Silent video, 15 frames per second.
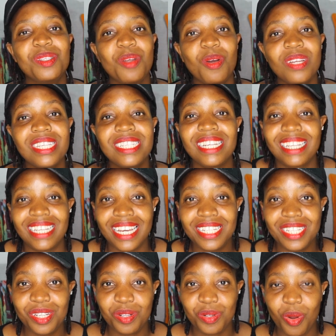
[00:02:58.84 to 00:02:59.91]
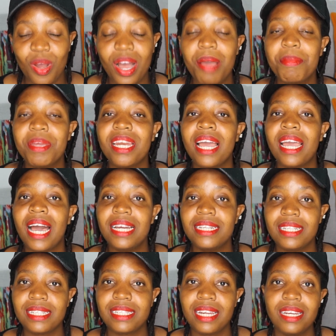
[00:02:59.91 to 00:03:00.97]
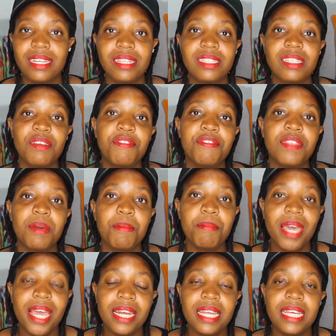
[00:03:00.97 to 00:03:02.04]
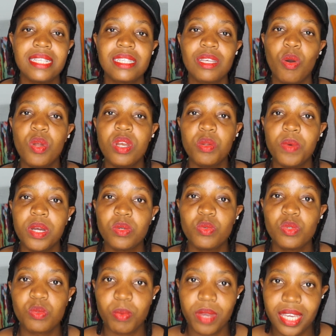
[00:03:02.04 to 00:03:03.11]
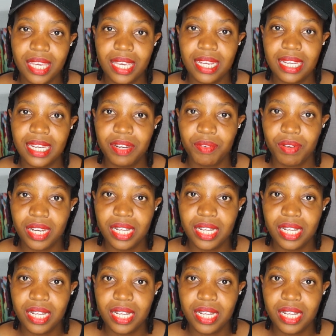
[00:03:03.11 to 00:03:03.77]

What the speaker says: Don't get it wrong. I mean, I understand it. If the man is the only one who's working in a